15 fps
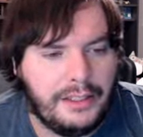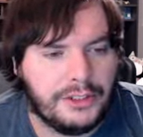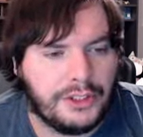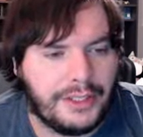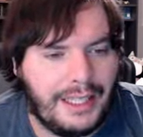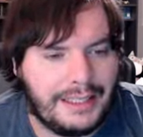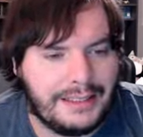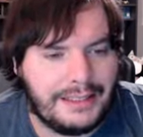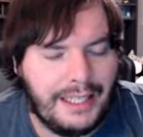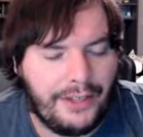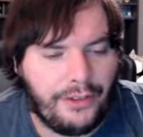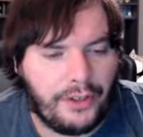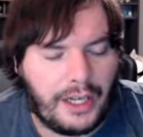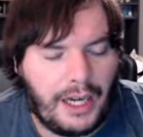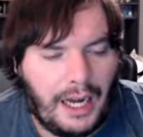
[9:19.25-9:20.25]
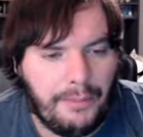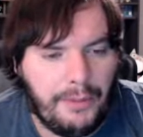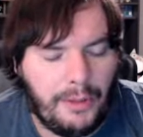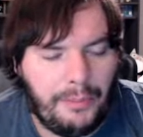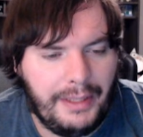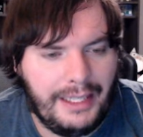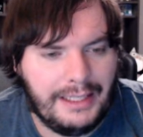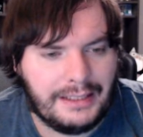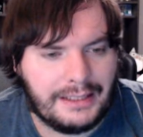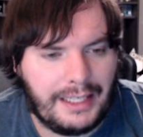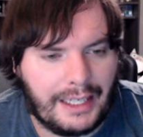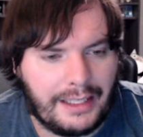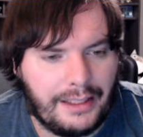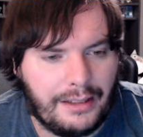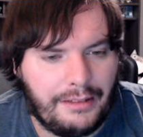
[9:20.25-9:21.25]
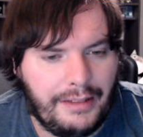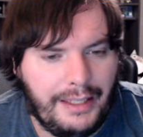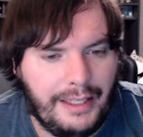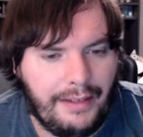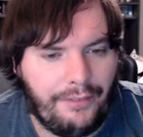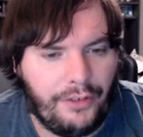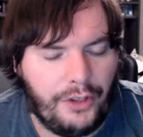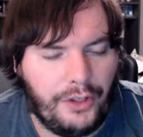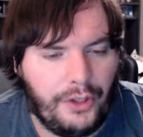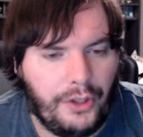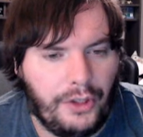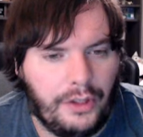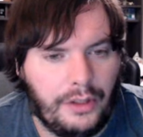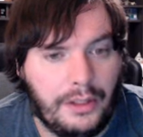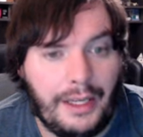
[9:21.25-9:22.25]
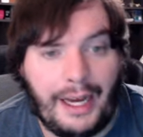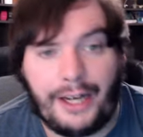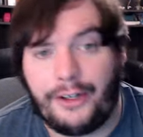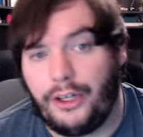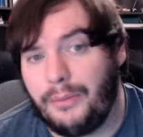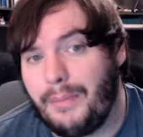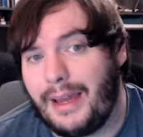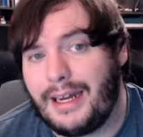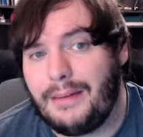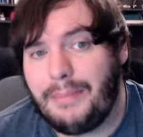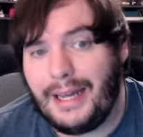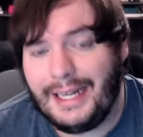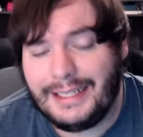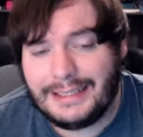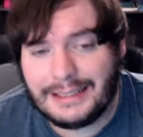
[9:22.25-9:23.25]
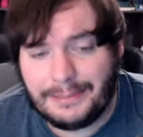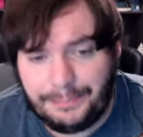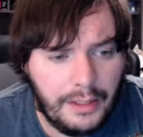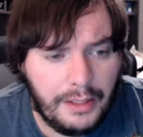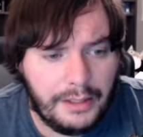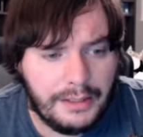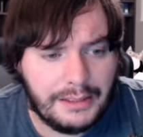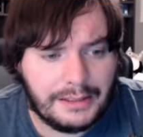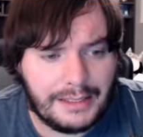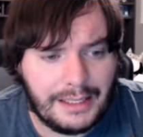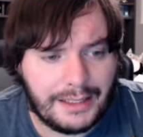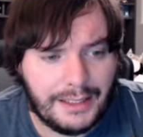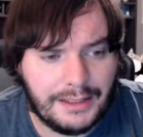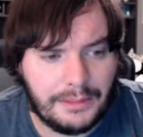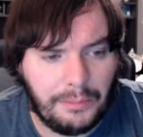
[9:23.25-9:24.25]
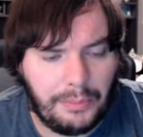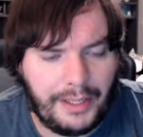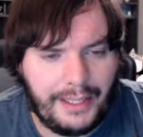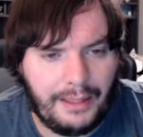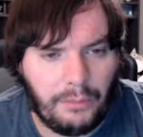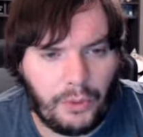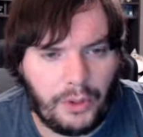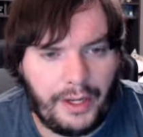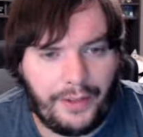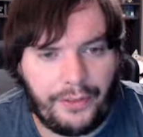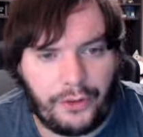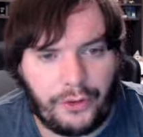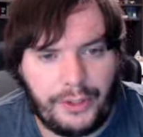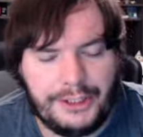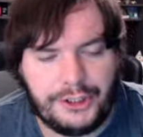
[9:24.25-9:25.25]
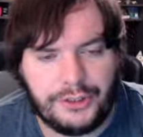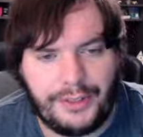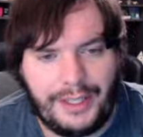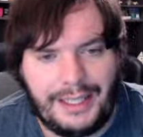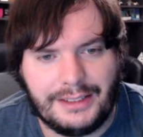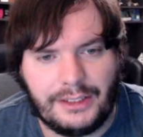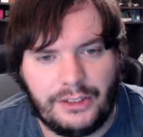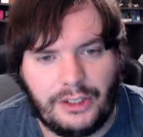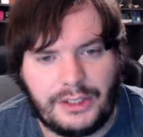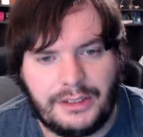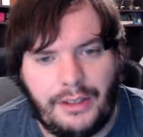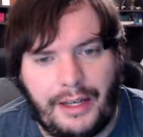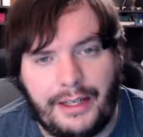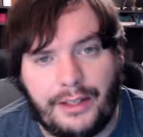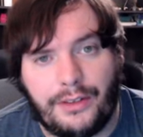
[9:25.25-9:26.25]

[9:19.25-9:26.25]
So that's the other combo piece, technically, if you out of your mana base. This deck doesn't play any more other creature lands, it looks like.